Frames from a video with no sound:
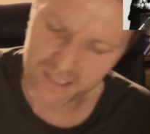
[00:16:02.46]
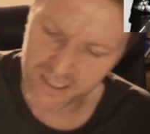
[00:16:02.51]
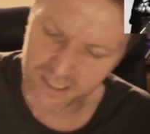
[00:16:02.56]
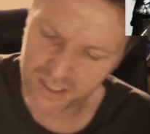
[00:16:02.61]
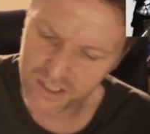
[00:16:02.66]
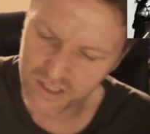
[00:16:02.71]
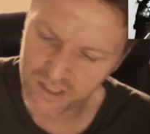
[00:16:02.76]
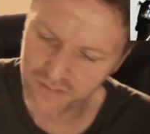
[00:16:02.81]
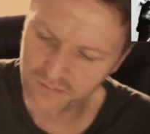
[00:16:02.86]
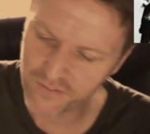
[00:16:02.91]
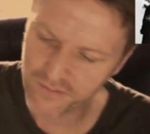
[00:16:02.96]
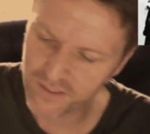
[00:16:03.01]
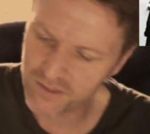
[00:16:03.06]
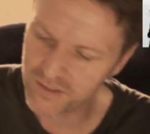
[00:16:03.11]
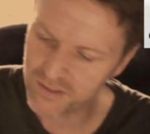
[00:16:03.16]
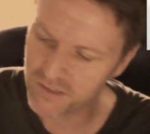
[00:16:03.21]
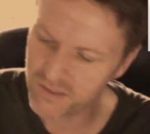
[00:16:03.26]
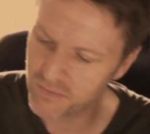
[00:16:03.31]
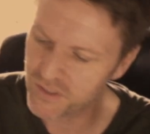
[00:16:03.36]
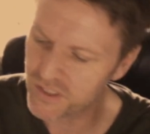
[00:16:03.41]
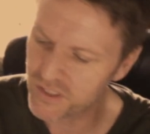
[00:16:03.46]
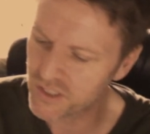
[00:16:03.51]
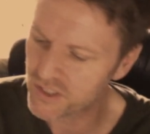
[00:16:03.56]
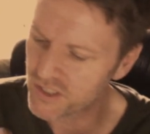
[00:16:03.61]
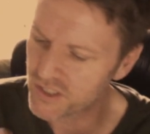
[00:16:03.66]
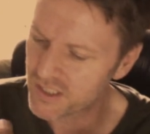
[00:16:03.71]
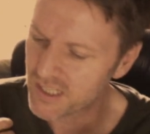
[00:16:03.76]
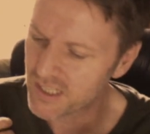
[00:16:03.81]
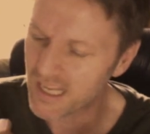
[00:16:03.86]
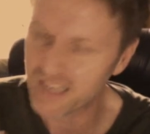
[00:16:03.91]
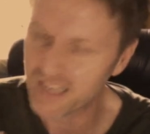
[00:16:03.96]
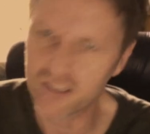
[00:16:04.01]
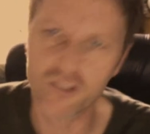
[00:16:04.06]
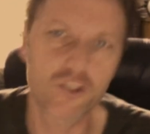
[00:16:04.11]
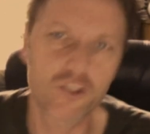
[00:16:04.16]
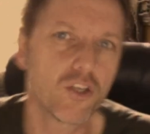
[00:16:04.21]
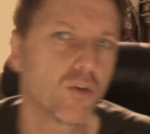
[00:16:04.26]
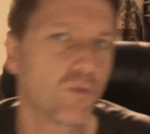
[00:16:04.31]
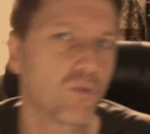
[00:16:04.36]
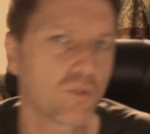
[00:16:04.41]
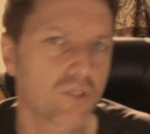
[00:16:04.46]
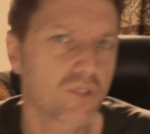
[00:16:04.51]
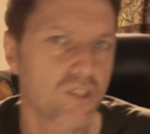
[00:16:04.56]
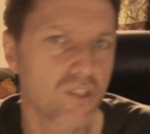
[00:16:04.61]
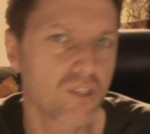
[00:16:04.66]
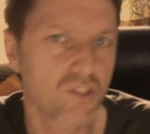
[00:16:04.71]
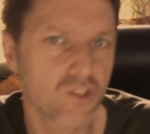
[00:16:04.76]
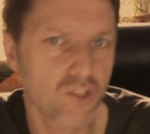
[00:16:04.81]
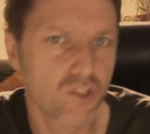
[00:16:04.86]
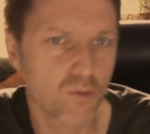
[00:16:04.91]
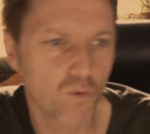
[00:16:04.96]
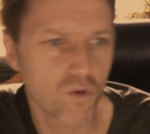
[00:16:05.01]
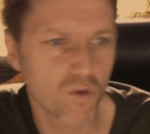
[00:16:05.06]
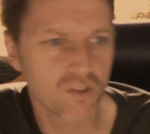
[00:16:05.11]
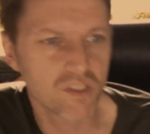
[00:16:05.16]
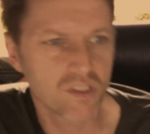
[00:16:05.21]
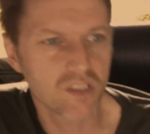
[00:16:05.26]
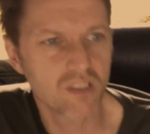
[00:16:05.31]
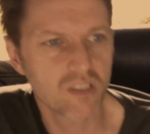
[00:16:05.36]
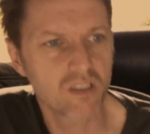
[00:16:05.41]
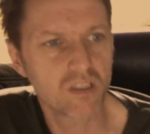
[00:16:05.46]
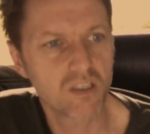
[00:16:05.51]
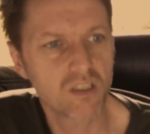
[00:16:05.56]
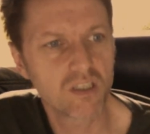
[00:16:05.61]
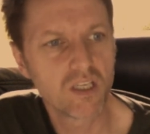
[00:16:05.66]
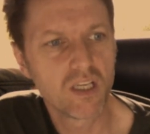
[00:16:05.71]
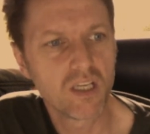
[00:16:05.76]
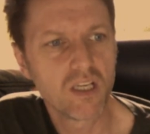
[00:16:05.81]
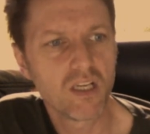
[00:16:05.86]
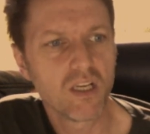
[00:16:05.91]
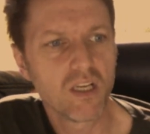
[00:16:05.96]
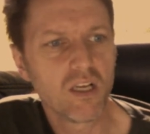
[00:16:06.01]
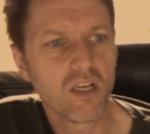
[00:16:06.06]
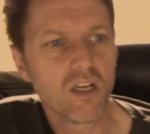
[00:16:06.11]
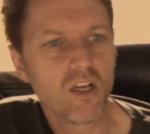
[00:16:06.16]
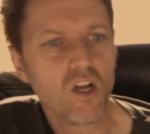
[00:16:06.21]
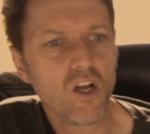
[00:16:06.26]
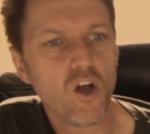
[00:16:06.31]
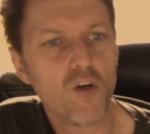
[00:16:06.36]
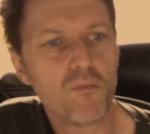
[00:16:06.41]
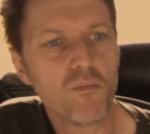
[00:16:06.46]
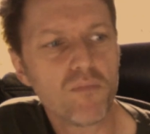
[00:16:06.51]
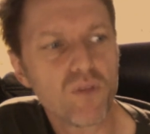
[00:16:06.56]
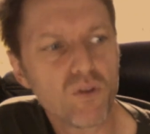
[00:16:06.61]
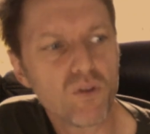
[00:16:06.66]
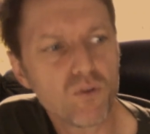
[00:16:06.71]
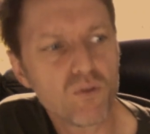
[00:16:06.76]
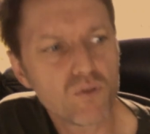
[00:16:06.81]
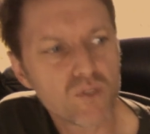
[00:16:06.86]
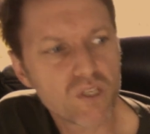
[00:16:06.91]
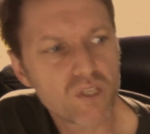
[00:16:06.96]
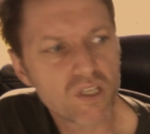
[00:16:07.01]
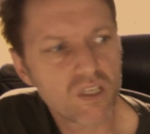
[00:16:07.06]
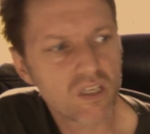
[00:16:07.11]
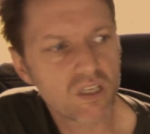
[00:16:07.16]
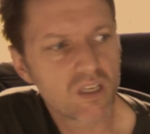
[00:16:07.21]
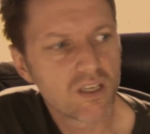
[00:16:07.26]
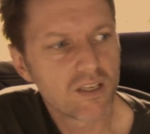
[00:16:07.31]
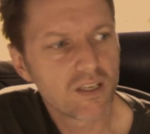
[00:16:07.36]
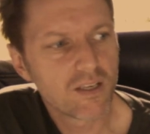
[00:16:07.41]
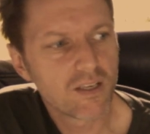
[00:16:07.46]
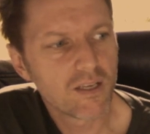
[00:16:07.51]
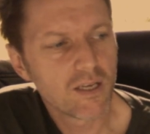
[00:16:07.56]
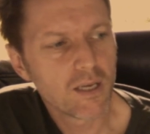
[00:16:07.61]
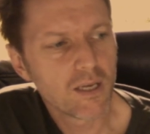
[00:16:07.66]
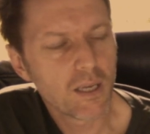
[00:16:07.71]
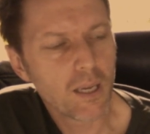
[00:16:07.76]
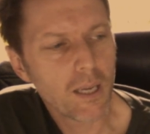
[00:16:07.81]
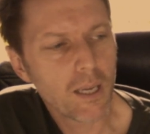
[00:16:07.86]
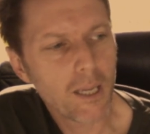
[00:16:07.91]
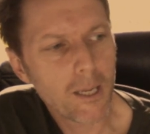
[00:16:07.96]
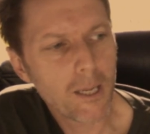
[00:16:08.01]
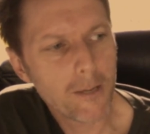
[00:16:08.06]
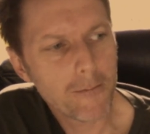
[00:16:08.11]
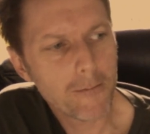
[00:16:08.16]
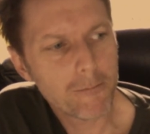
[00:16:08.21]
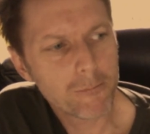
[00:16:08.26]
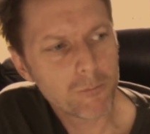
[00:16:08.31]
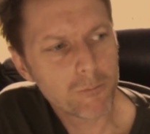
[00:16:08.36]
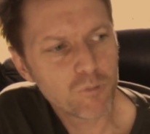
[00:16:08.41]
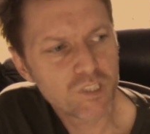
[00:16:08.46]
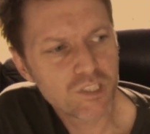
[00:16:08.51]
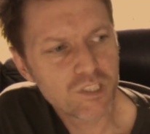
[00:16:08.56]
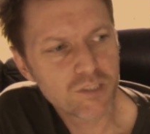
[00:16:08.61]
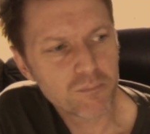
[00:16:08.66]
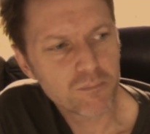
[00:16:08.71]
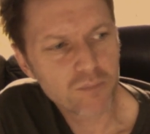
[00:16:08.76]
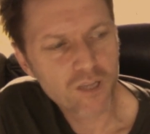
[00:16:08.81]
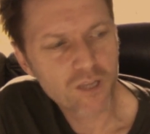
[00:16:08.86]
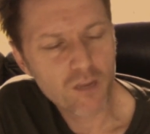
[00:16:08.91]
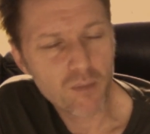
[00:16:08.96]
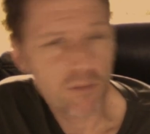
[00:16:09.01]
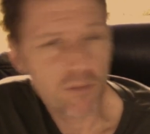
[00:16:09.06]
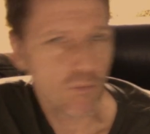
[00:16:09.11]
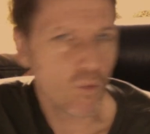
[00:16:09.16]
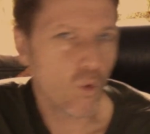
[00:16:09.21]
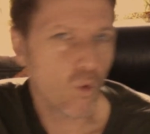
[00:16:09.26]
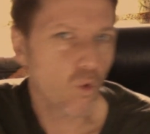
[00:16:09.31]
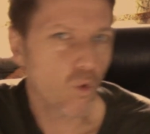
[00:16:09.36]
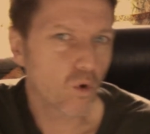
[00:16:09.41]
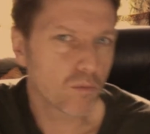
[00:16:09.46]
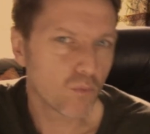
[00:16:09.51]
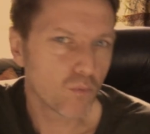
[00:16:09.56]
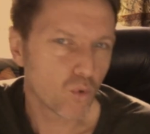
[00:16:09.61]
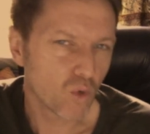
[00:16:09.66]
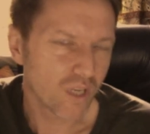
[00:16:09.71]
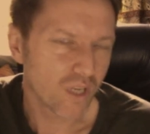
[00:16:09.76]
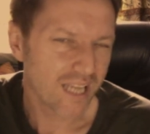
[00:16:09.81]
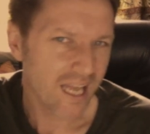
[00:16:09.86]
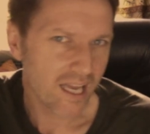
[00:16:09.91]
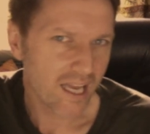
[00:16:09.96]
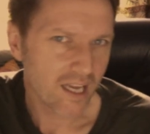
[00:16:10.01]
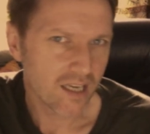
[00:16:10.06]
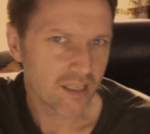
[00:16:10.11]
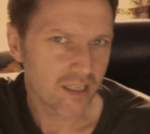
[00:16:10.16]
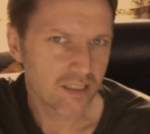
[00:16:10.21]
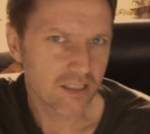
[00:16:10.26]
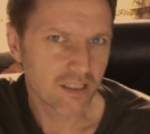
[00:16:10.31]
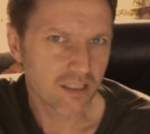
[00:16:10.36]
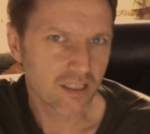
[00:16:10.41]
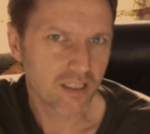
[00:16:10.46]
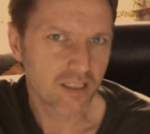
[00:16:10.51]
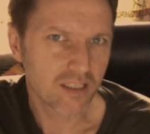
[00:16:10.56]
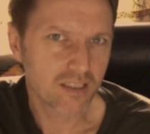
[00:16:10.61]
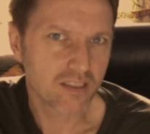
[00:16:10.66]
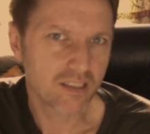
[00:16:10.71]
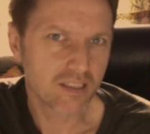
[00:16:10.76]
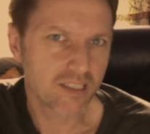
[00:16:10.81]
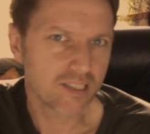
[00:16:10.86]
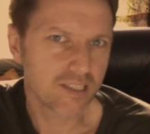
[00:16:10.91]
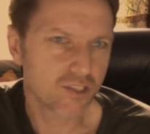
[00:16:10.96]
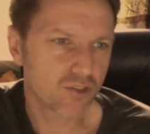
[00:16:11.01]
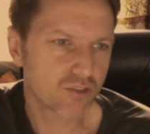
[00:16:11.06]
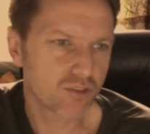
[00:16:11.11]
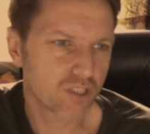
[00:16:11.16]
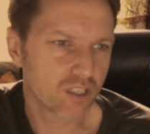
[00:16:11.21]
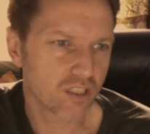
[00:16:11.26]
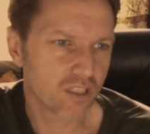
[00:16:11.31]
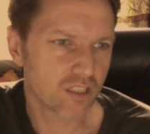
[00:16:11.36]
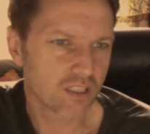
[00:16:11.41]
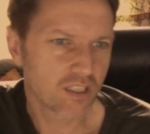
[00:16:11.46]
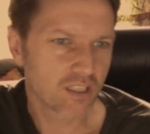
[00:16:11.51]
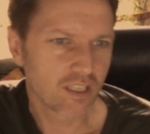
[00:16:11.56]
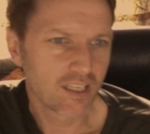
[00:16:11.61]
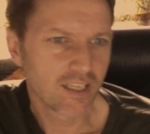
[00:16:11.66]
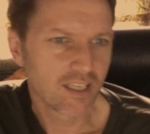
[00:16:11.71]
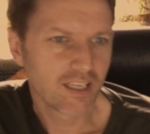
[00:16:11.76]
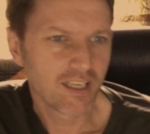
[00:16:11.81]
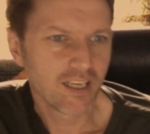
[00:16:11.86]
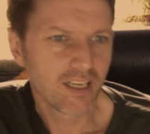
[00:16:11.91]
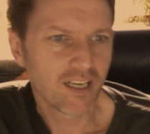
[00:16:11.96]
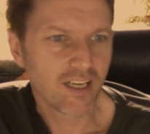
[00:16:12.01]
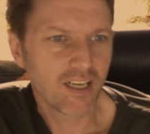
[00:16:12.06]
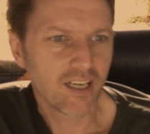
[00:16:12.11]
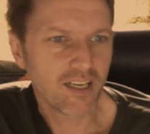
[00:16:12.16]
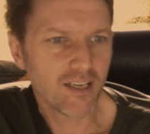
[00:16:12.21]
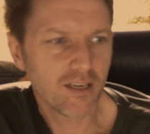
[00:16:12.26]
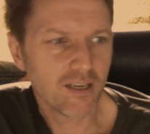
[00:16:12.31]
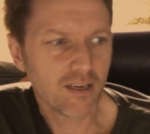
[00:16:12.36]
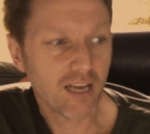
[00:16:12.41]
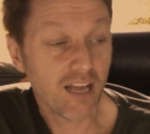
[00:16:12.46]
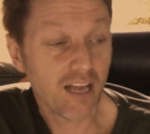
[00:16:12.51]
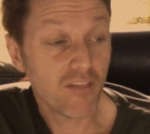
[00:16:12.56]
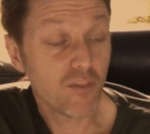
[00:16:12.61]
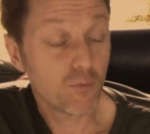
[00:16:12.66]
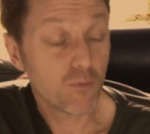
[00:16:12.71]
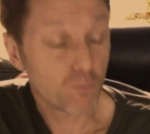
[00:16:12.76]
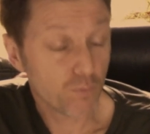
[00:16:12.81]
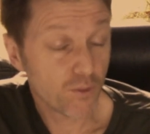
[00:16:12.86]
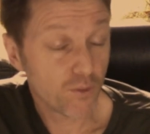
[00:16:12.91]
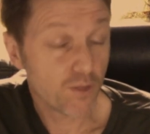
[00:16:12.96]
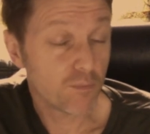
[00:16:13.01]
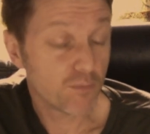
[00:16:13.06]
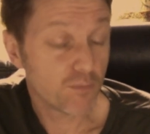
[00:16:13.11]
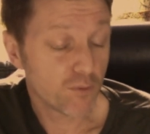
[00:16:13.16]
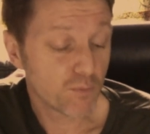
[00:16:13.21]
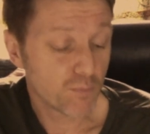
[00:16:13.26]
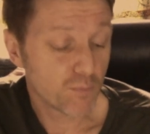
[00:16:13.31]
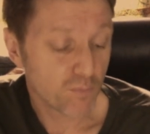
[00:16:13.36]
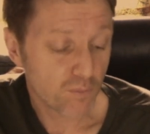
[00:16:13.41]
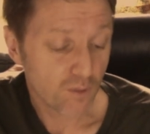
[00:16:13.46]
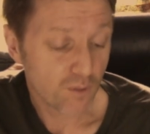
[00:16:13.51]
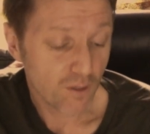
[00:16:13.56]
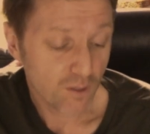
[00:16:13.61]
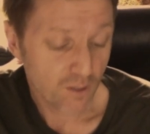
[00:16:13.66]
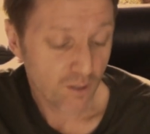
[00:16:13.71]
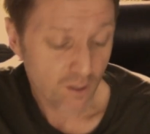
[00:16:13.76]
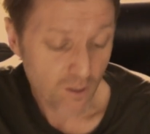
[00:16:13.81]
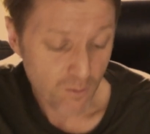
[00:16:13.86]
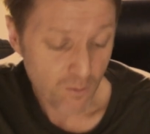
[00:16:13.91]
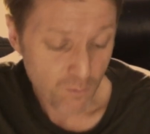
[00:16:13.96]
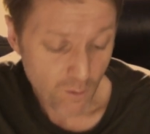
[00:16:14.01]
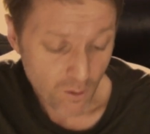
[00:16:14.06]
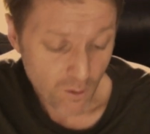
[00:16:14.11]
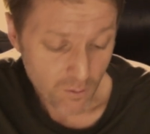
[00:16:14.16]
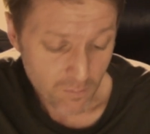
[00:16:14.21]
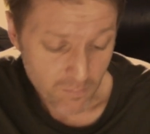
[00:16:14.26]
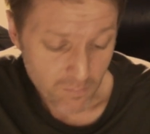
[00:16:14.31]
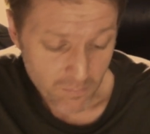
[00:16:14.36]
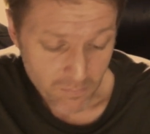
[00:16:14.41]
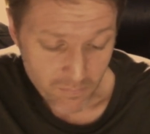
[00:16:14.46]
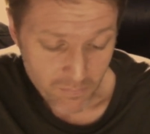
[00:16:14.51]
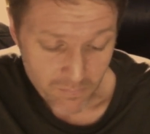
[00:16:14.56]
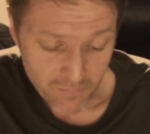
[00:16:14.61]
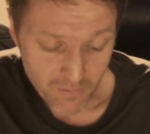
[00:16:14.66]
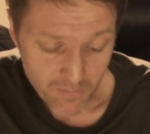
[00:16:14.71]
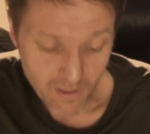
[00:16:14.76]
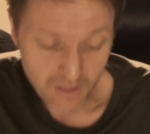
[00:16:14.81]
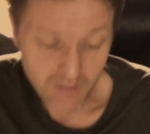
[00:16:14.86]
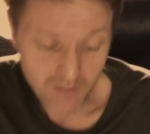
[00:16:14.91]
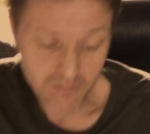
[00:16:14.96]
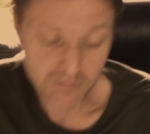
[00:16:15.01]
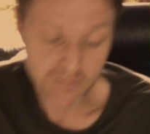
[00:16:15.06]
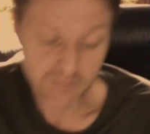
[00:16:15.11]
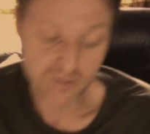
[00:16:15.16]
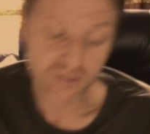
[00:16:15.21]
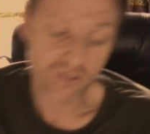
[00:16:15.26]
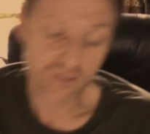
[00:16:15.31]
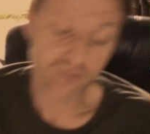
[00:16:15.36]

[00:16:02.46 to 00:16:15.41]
She feels the musicians lack the nuances she wants in her music, which is becoming more and more layered and intricate. And her rock musician